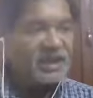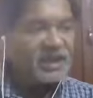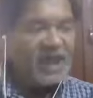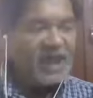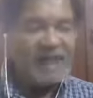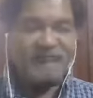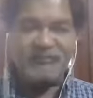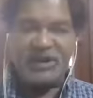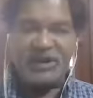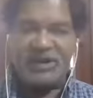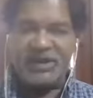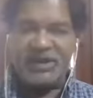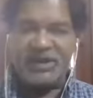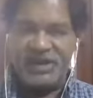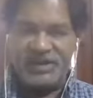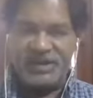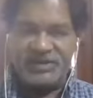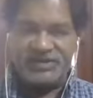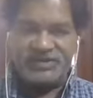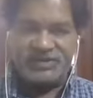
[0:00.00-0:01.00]
capital
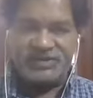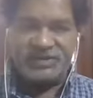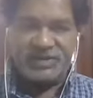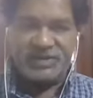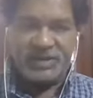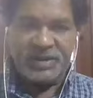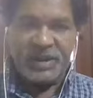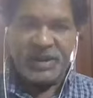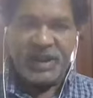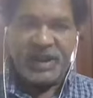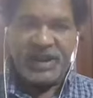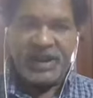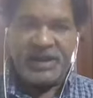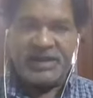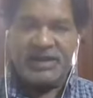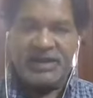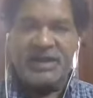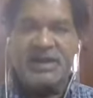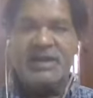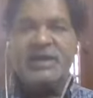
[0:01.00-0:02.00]
gains,
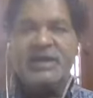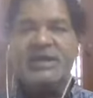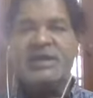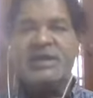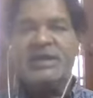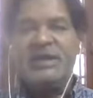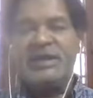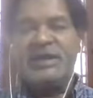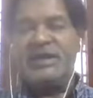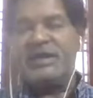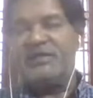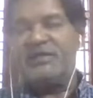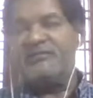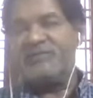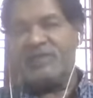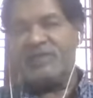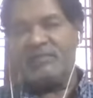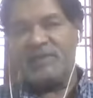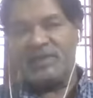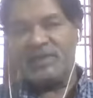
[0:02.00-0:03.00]
and income
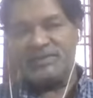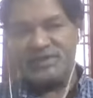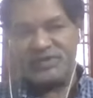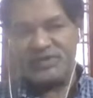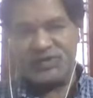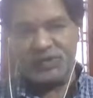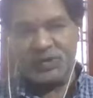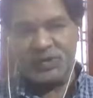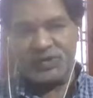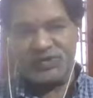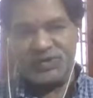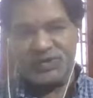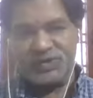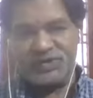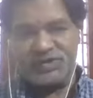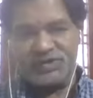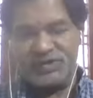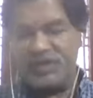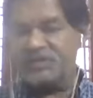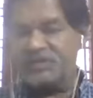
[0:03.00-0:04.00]
from other
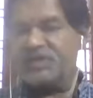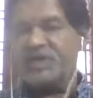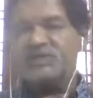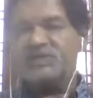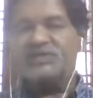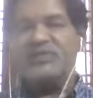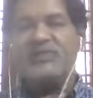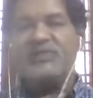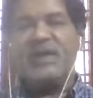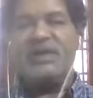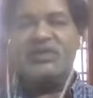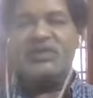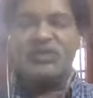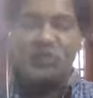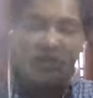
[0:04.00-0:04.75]
sources. These are the five